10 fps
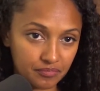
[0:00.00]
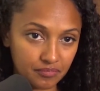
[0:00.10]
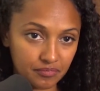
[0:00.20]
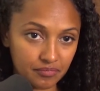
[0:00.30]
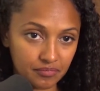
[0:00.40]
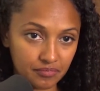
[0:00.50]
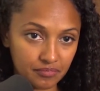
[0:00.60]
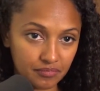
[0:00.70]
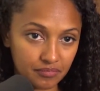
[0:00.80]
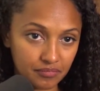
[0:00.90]

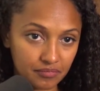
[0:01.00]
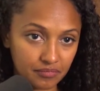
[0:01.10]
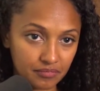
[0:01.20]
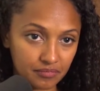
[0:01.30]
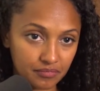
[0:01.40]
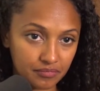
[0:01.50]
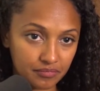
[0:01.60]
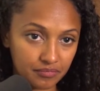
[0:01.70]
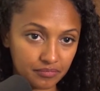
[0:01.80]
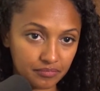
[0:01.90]

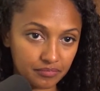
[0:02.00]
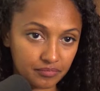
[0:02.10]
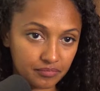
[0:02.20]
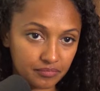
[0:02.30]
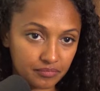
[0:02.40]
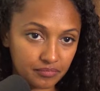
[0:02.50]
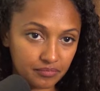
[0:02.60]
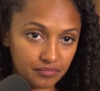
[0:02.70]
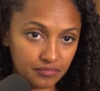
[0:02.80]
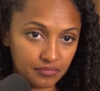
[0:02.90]

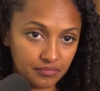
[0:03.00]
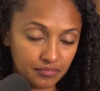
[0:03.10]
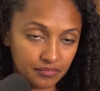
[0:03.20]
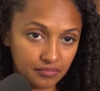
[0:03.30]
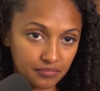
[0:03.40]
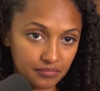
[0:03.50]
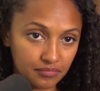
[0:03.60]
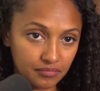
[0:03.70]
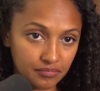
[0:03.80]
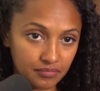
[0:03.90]

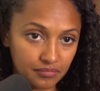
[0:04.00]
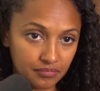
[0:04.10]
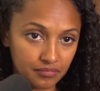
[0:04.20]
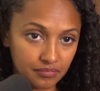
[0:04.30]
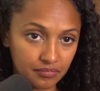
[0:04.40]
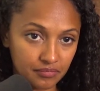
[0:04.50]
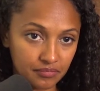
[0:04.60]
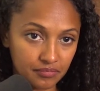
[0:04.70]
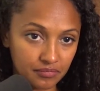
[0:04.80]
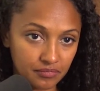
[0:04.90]

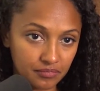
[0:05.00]
No words are spoken by the person on screen.